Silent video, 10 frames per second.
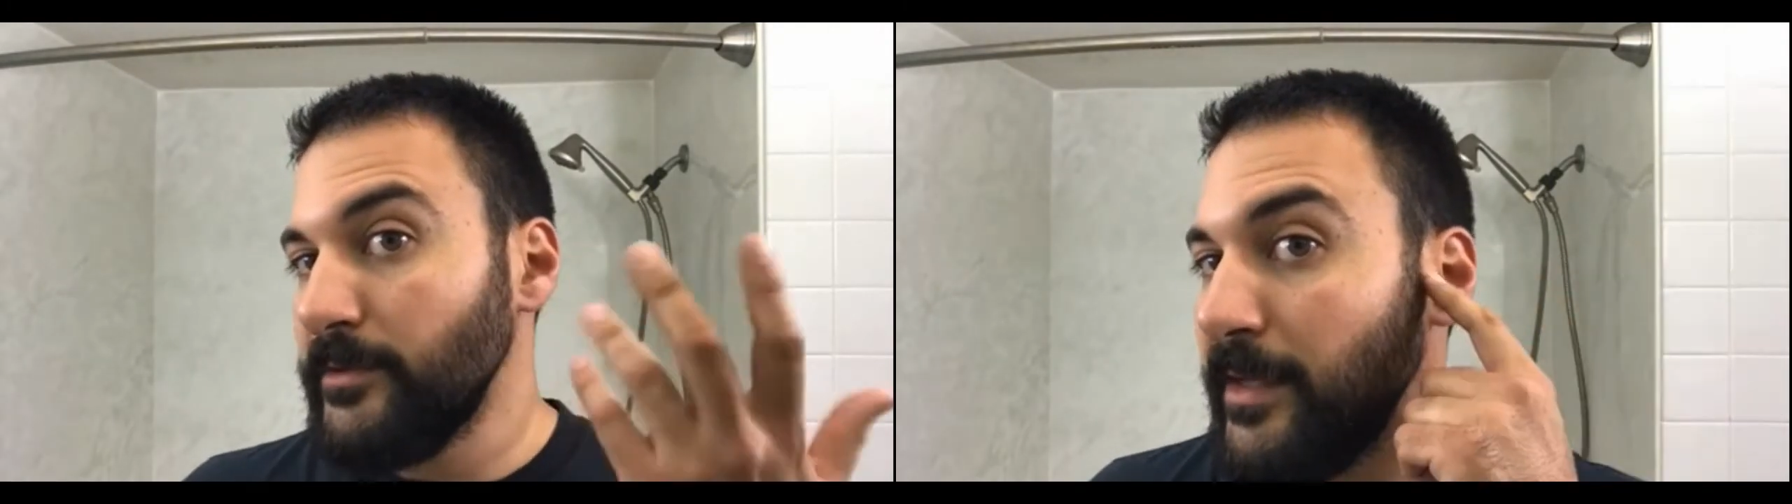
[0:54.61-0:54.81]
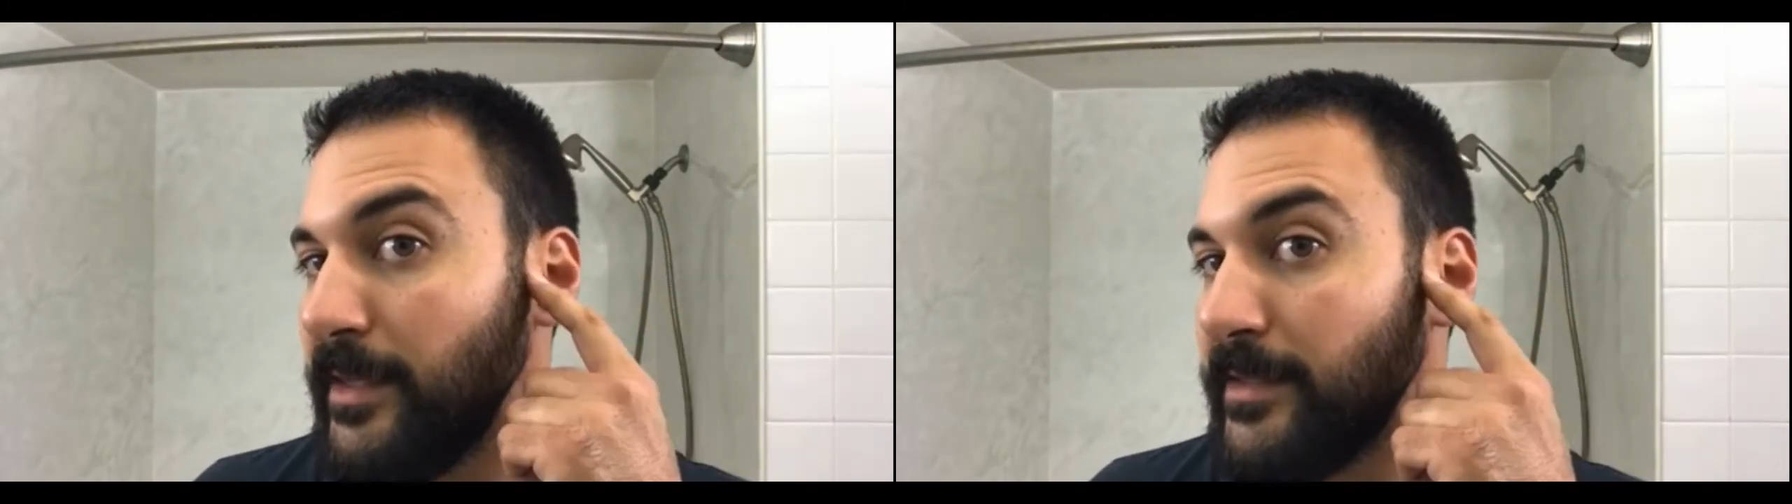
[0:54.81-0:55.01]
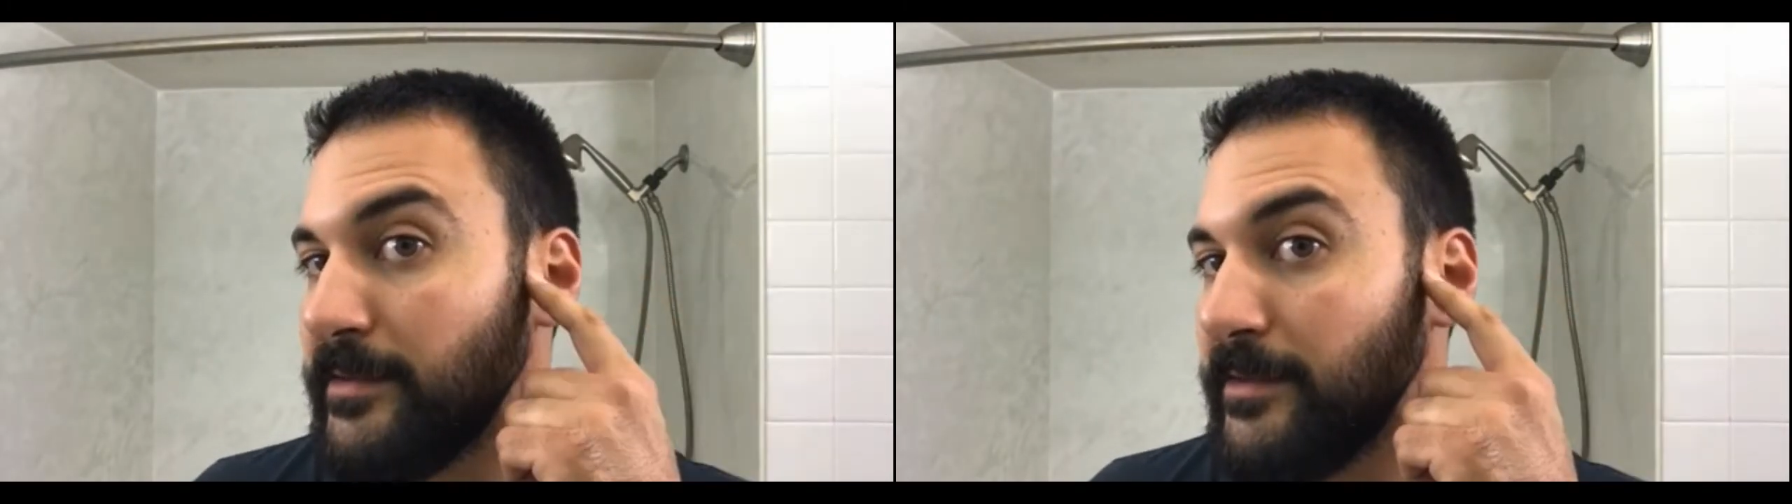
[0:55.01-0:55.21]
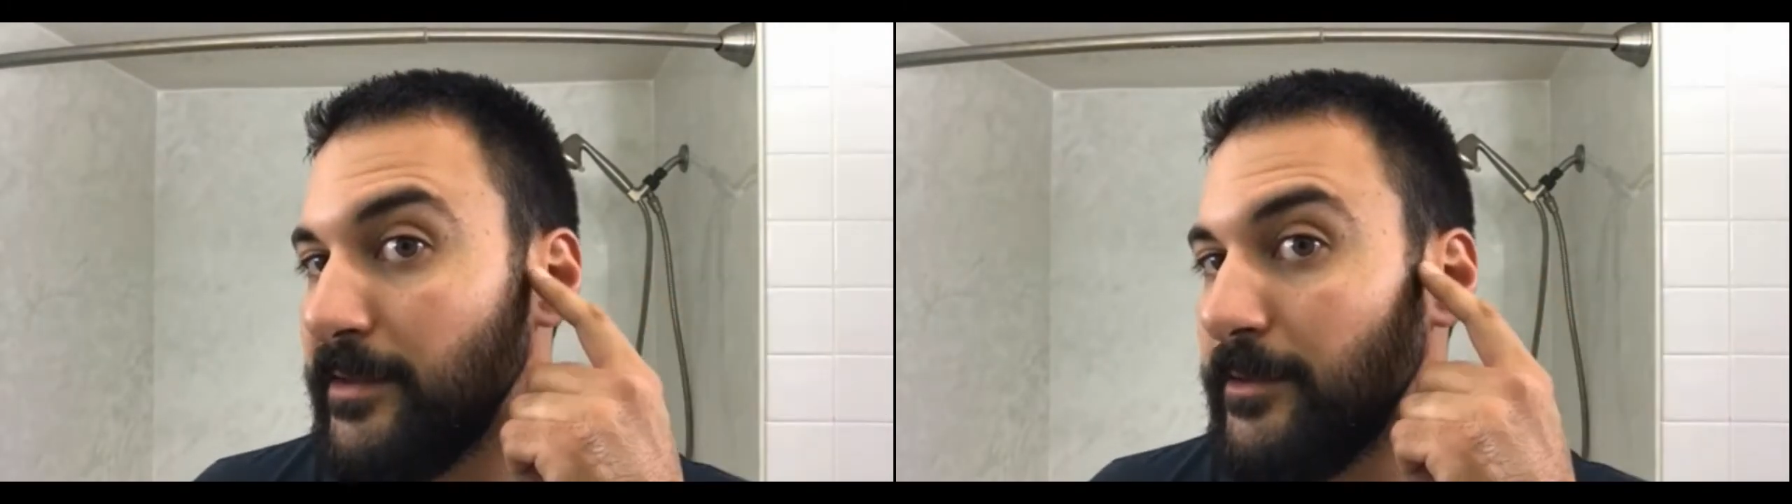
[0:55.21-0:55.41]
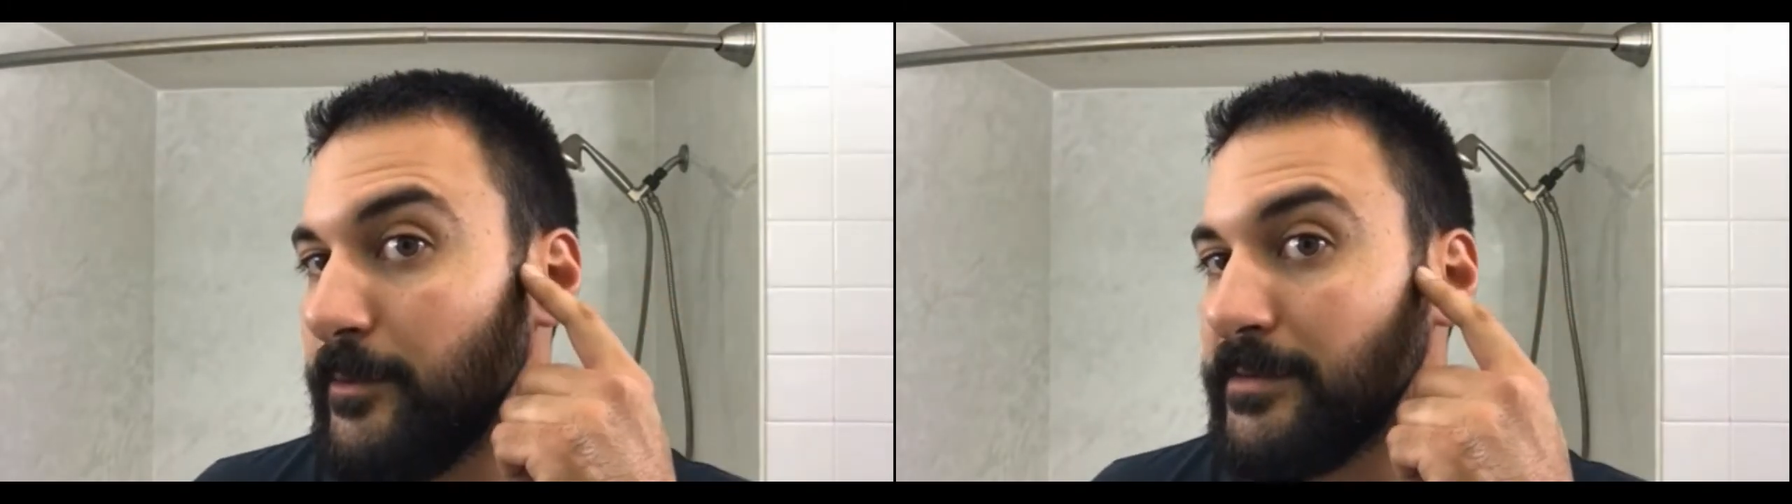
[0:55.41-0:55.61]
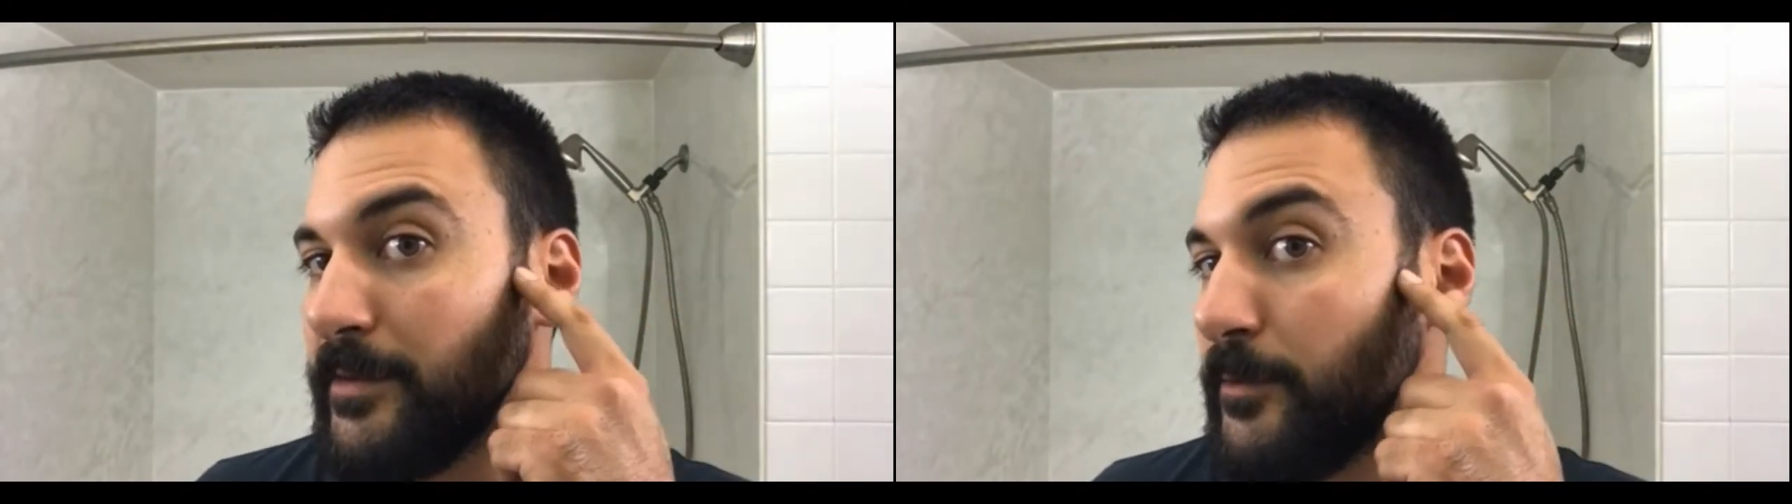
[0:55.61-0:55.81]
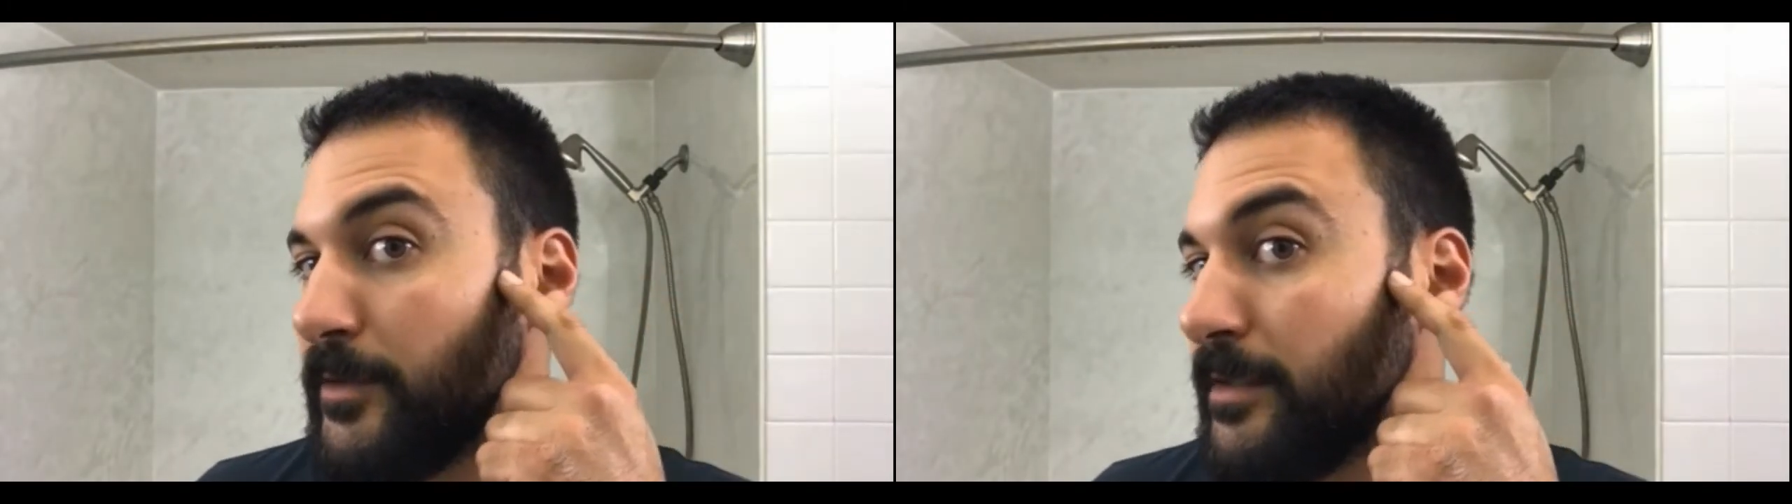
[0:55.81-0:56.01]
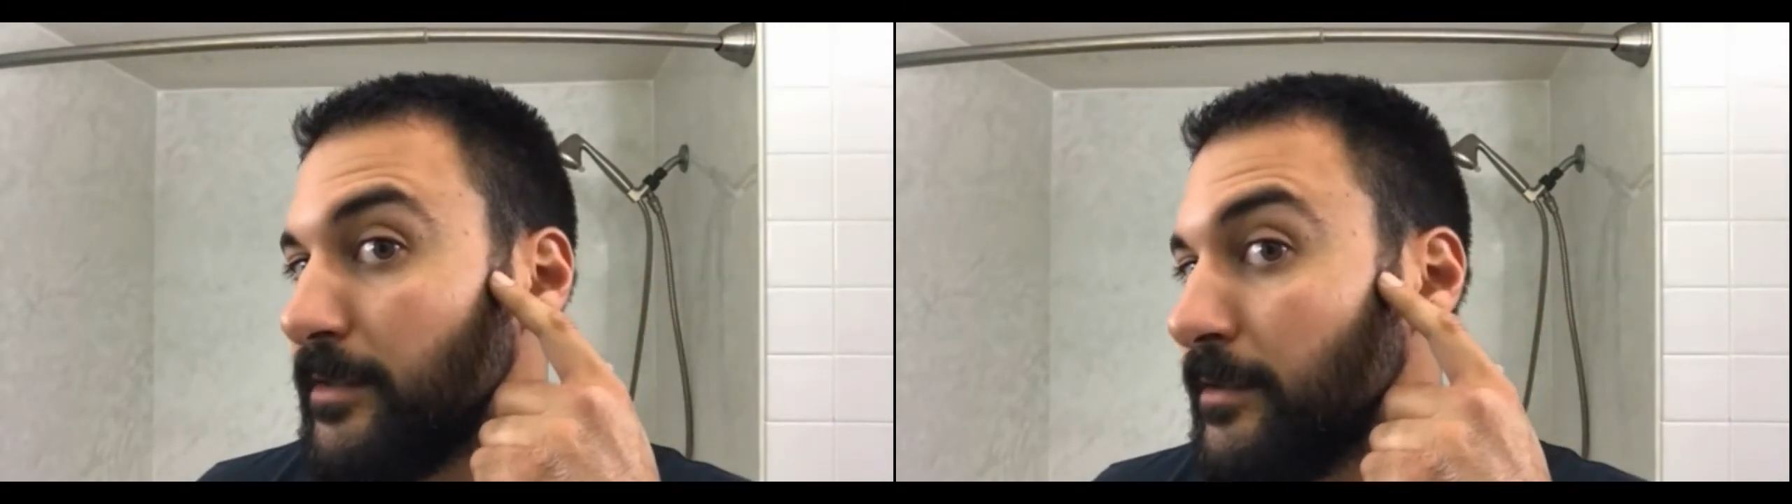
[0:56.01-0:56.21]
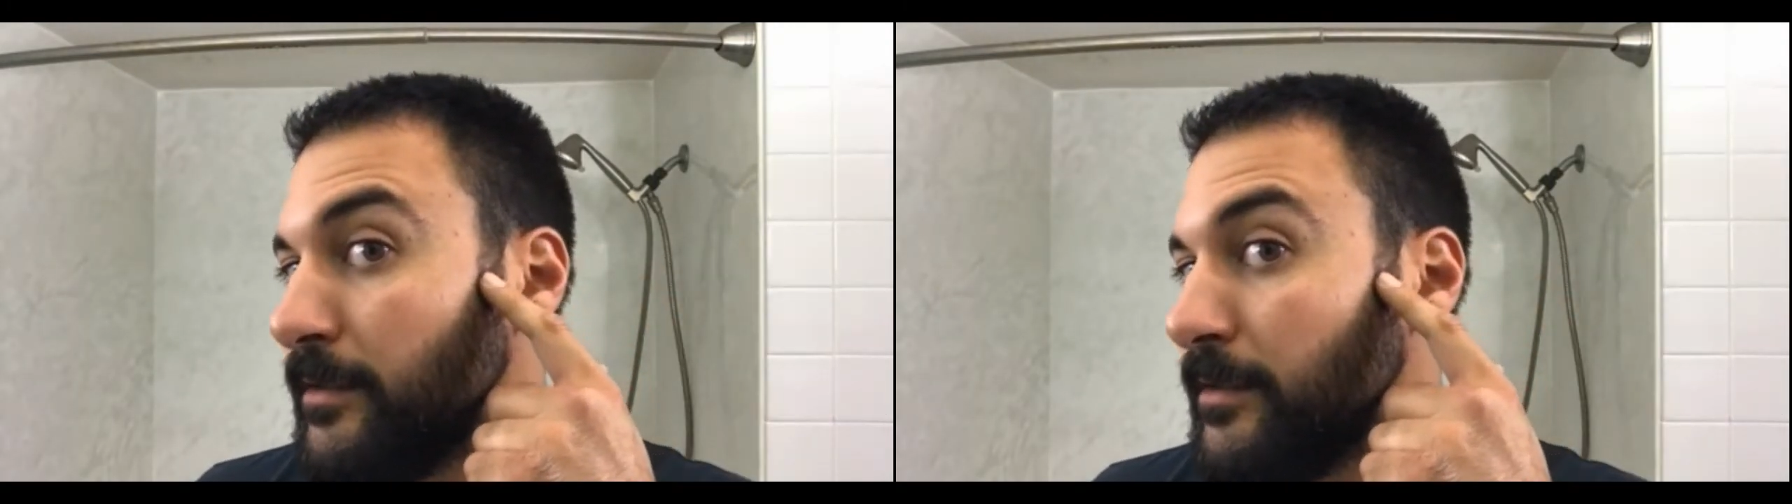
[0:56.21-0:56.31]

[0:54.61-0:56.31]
I like to go somewhere